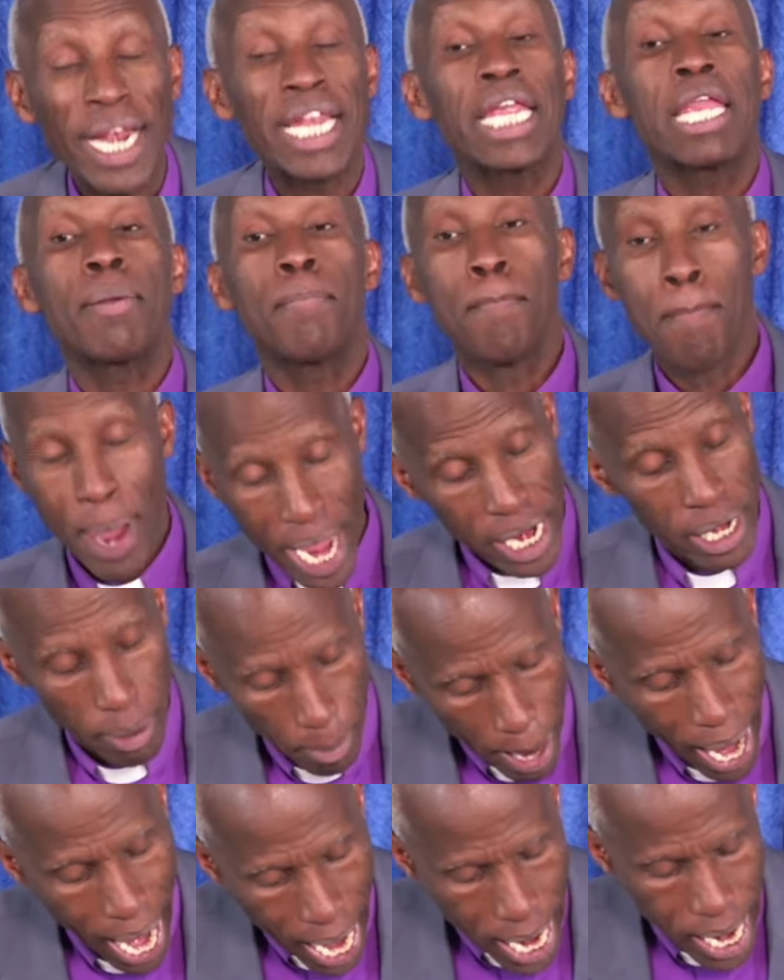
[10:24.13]
but he
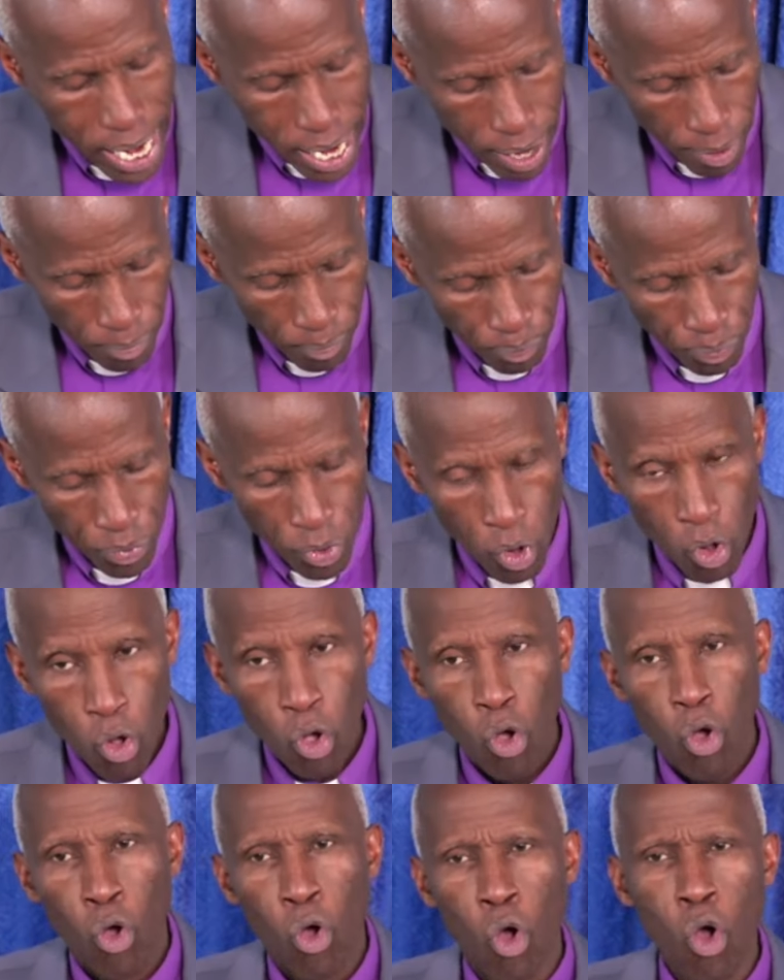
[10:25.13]
made man,
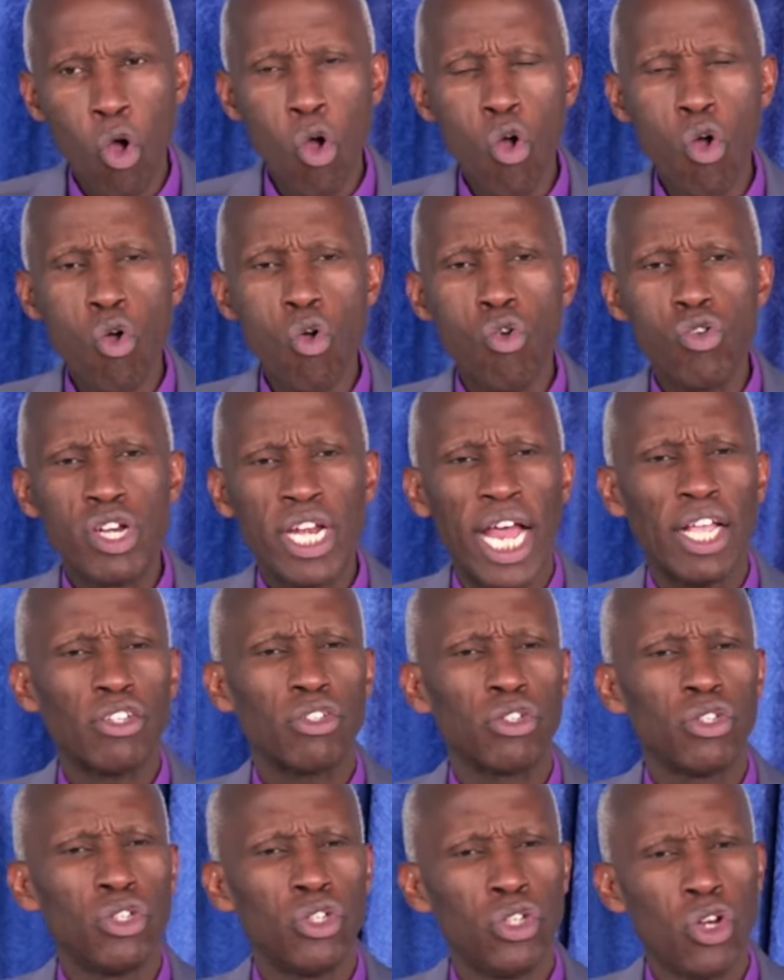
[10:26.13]
who
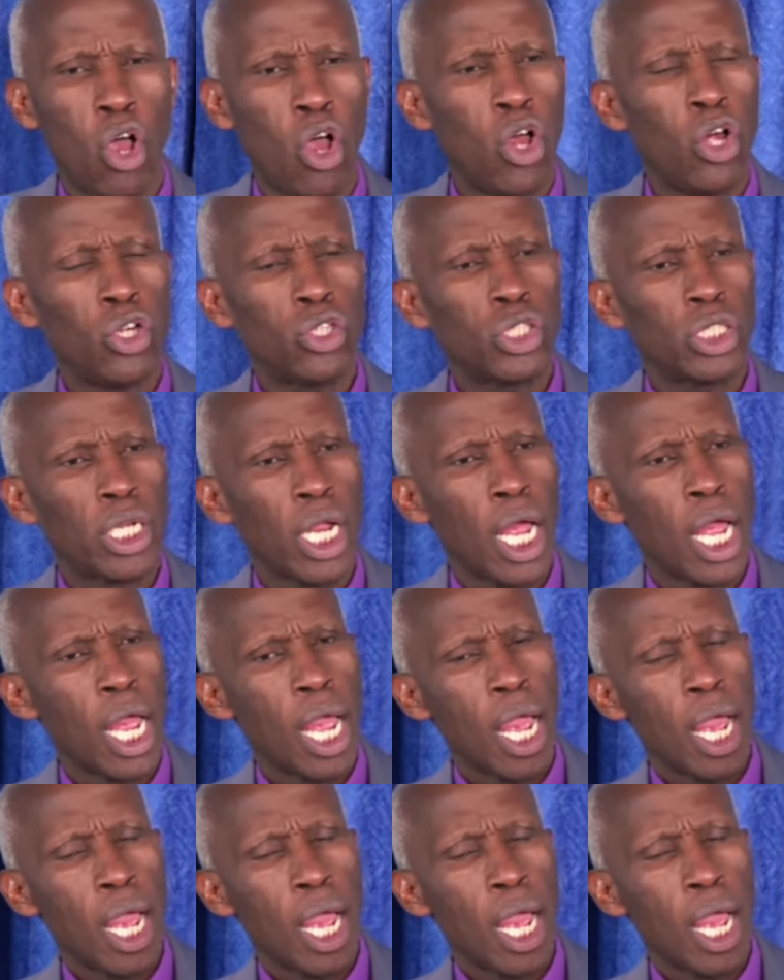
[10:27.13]
does not